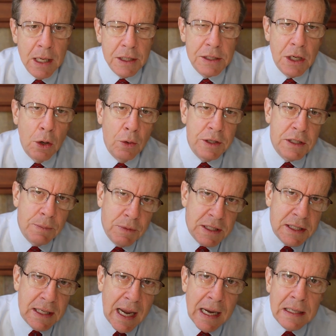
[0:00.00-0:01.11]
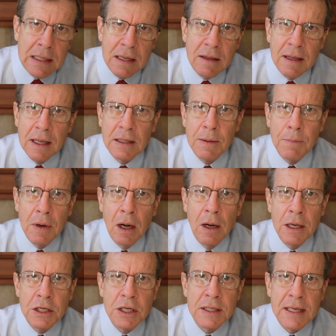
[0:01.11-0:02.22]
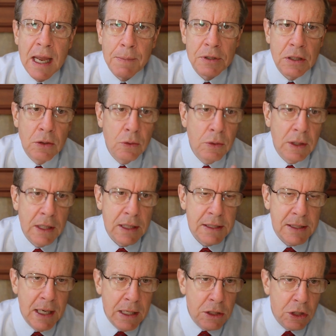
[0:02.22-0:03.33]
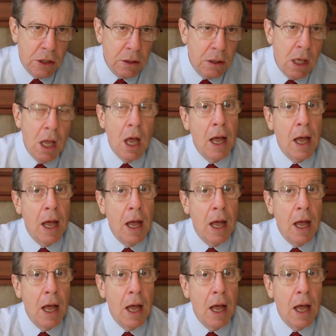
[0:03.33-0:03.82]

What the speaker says: So it's a mistake to think that marriage is absolutely essential.